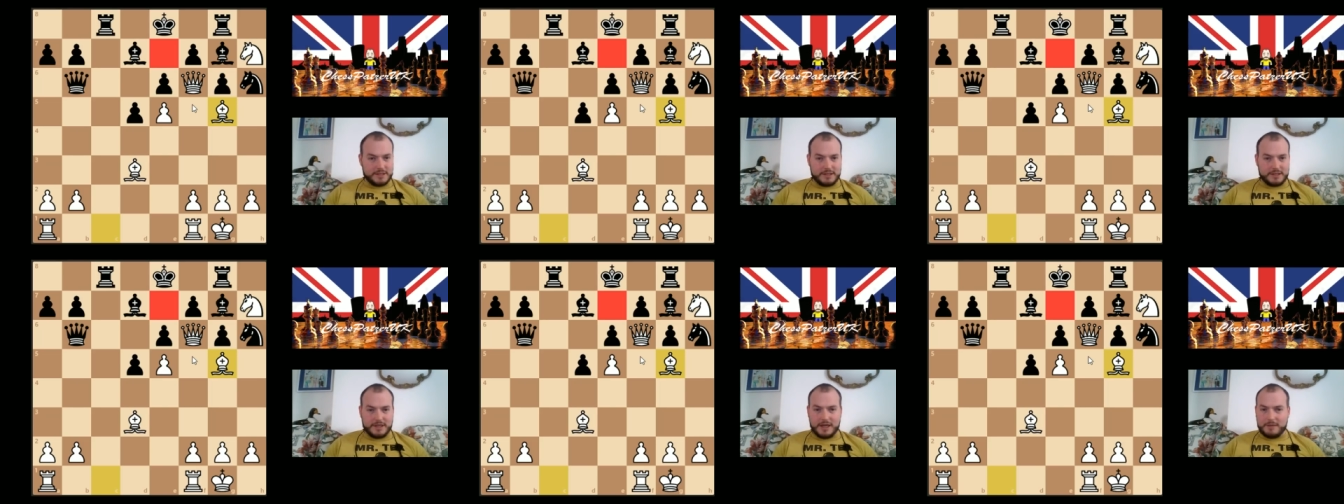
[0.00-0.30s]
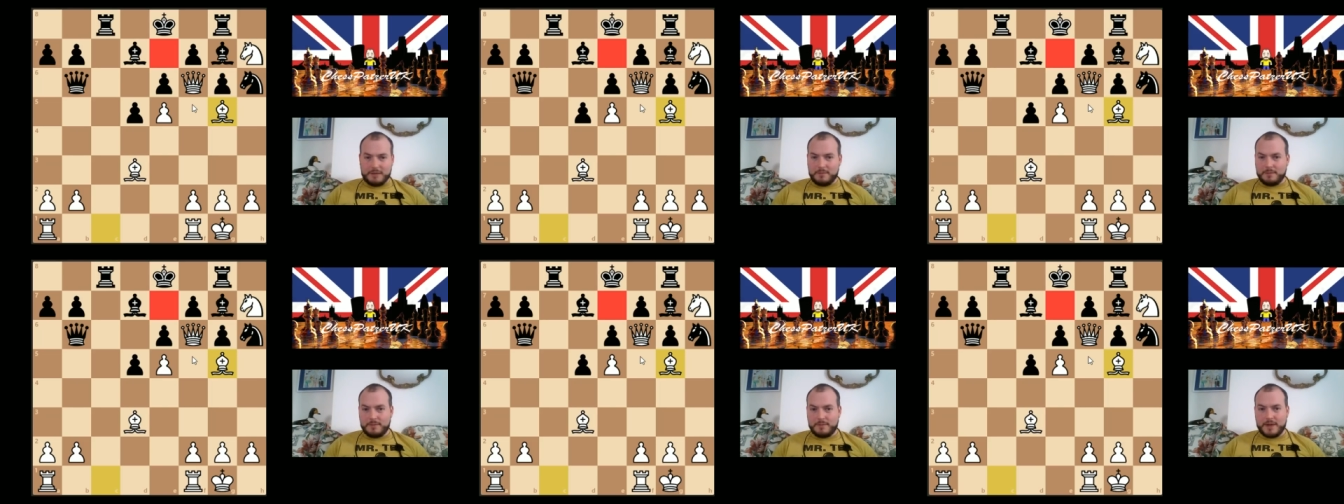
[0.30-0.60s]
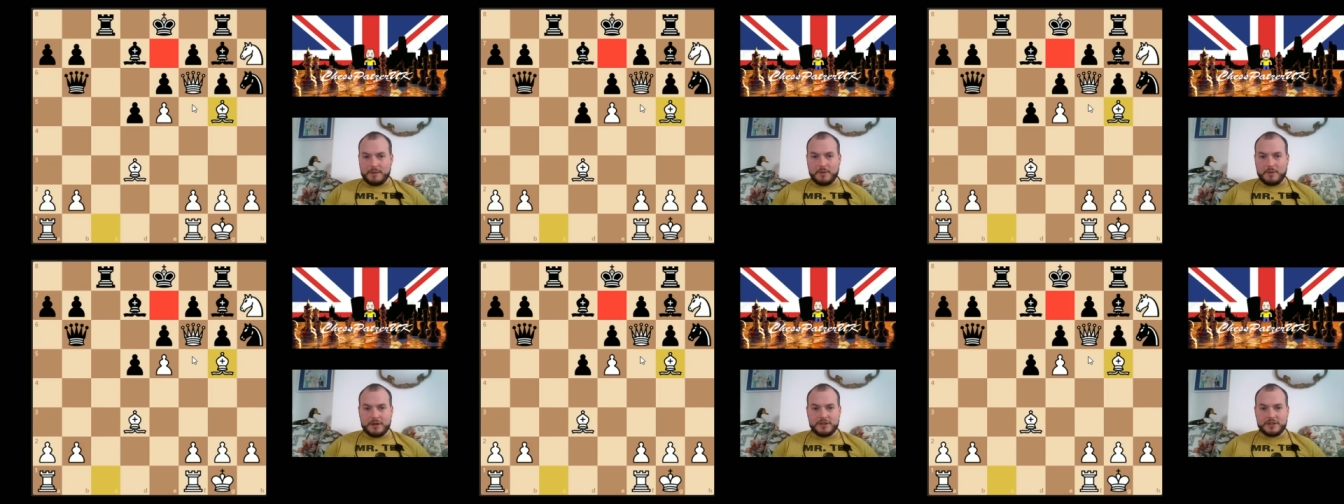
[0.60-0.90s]
Am
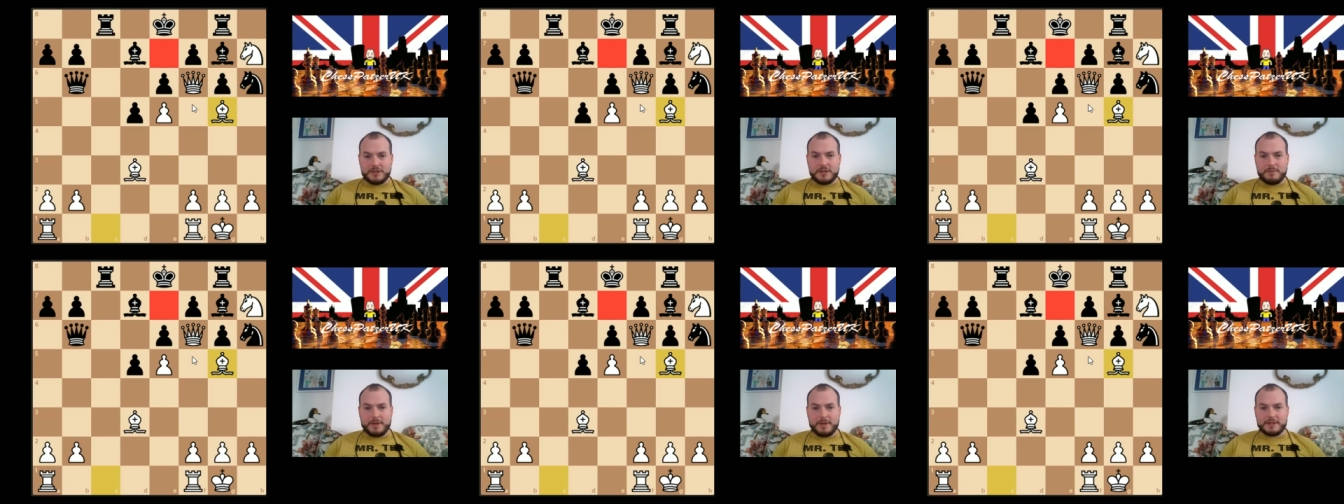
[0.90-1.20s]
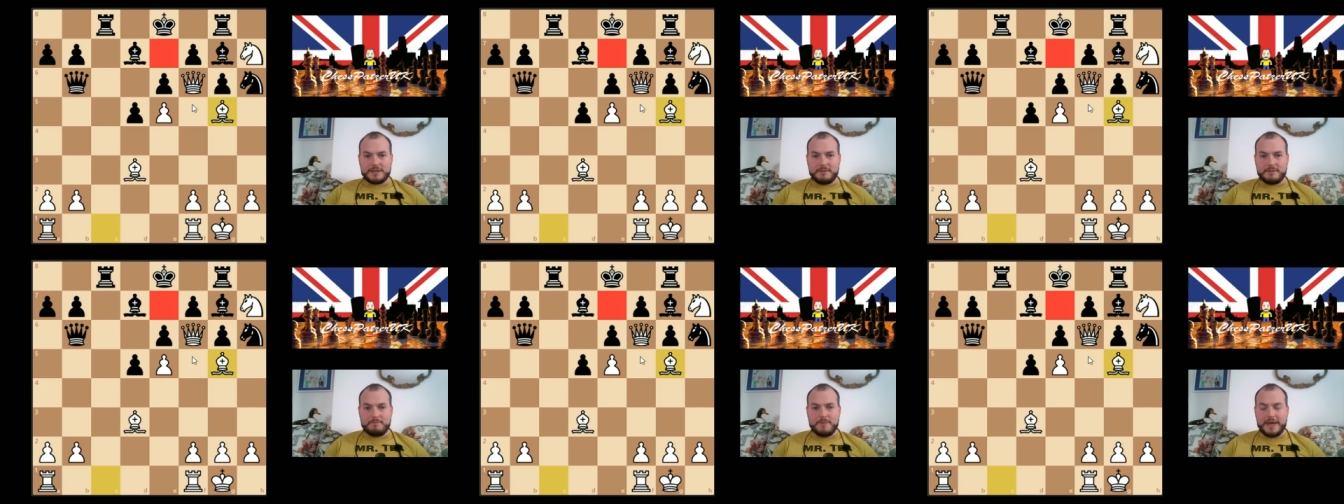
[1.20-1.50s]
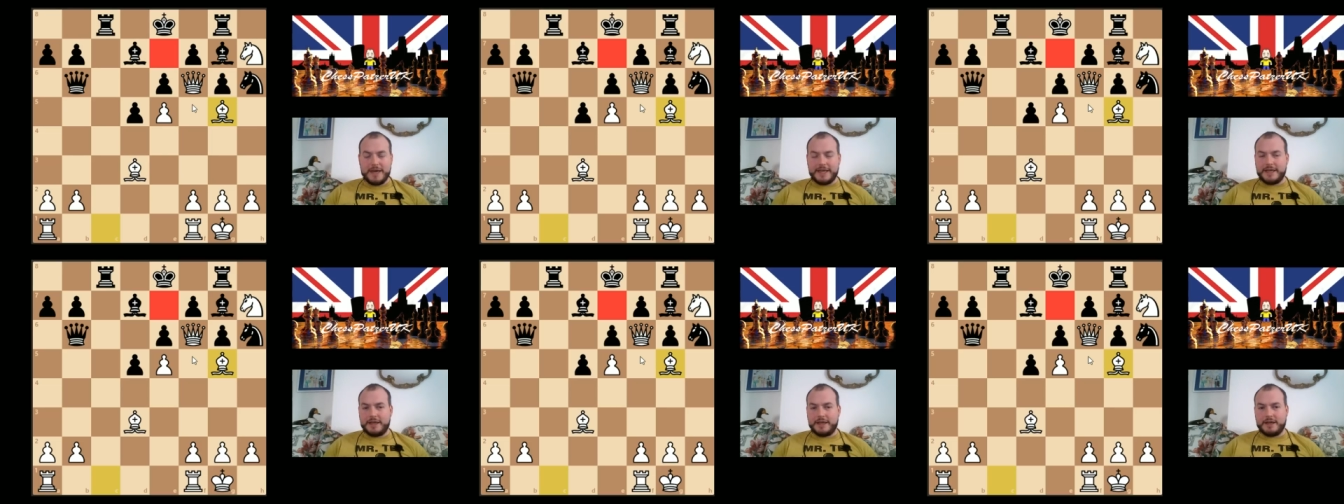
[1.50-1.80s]
I just about to
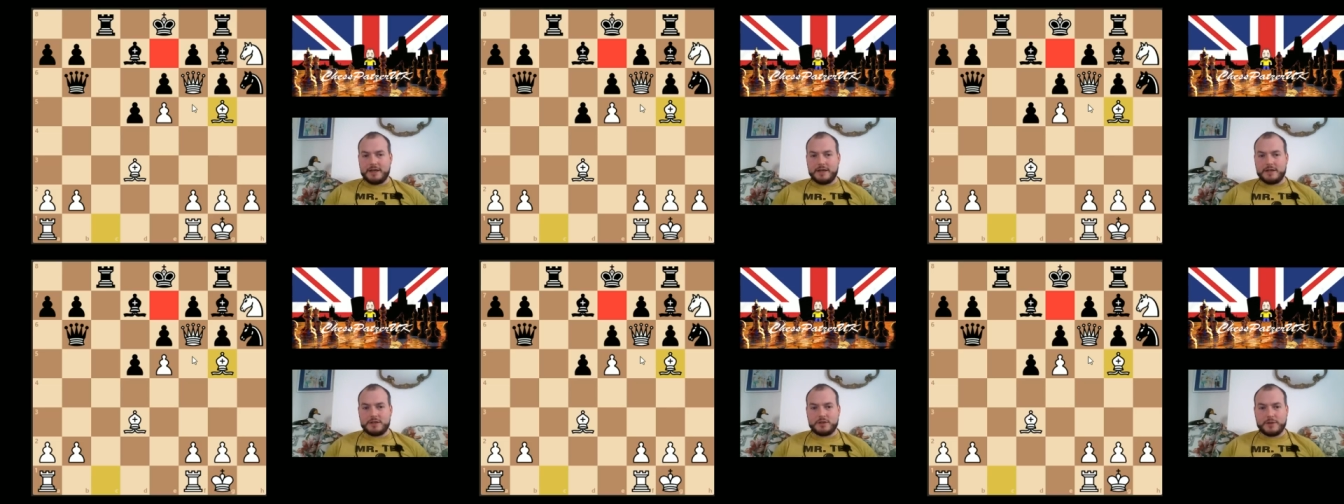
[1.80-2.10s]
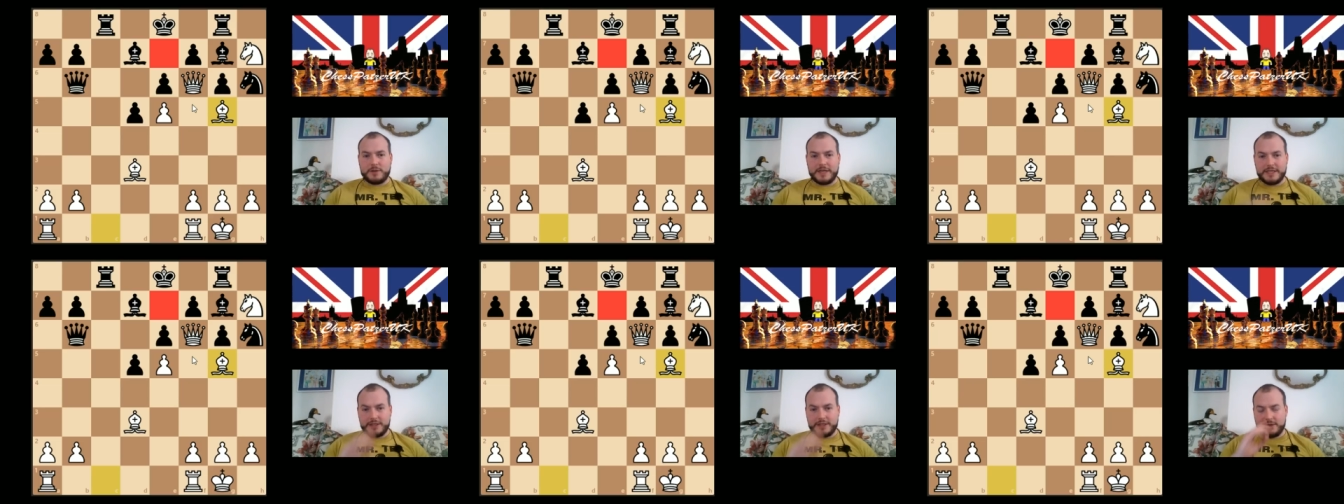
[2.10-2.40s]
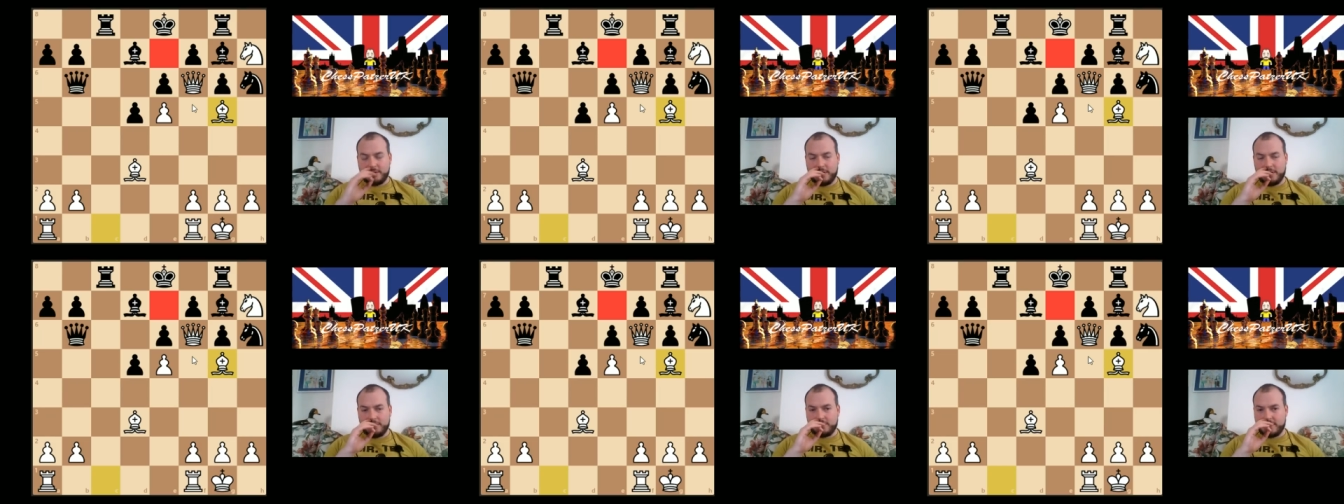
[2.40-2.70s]
mate
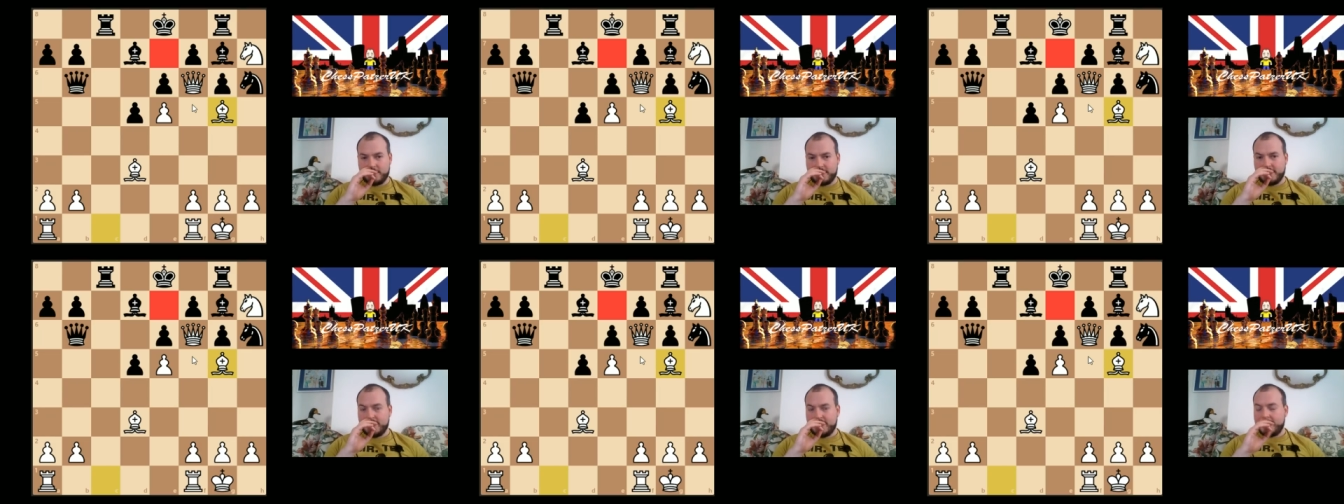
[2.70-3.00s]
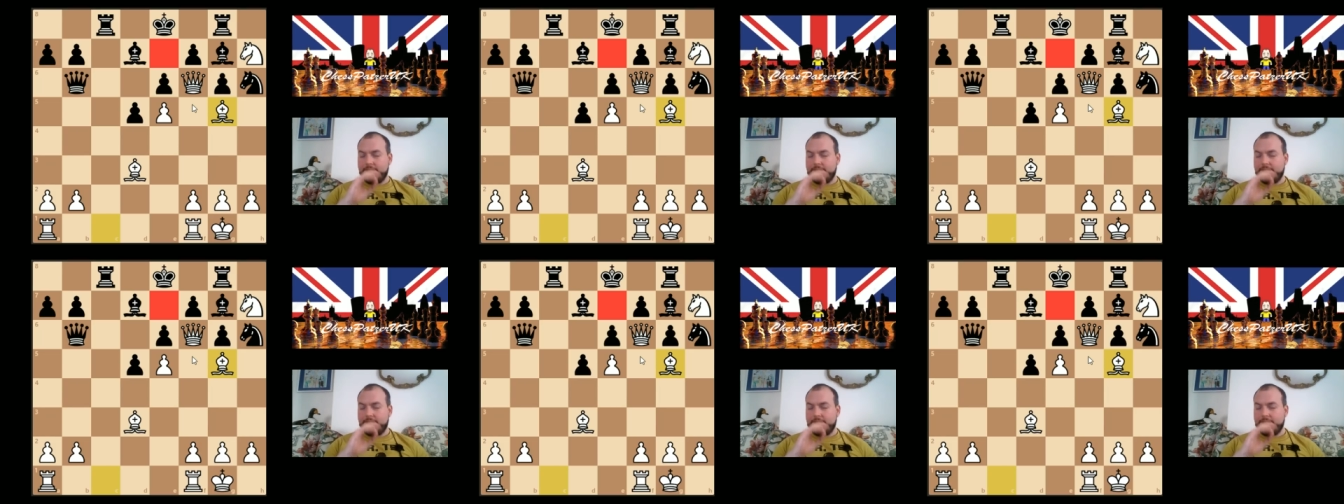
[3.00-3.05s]
2200?